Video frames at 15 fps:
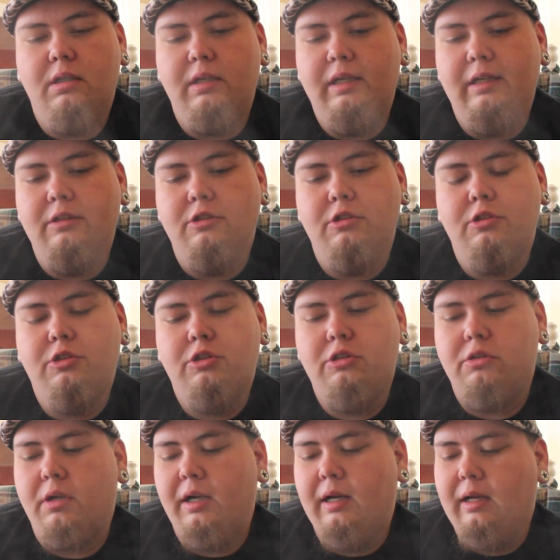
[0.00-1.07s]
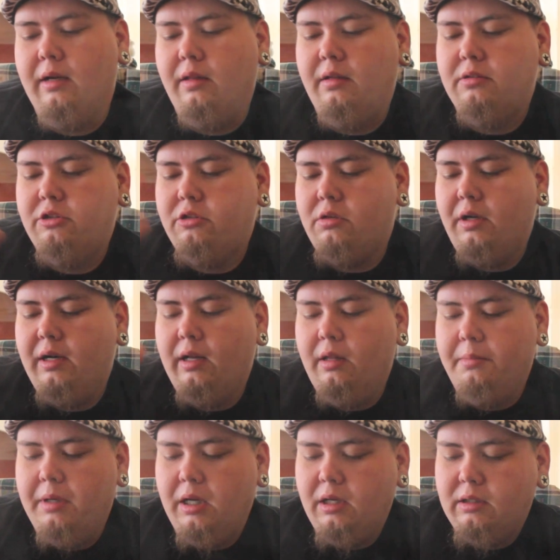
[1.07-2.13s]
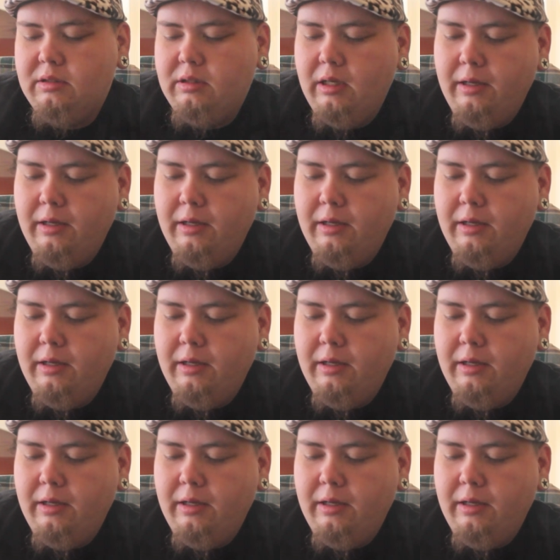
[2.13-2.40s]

Again, just straight out of the box.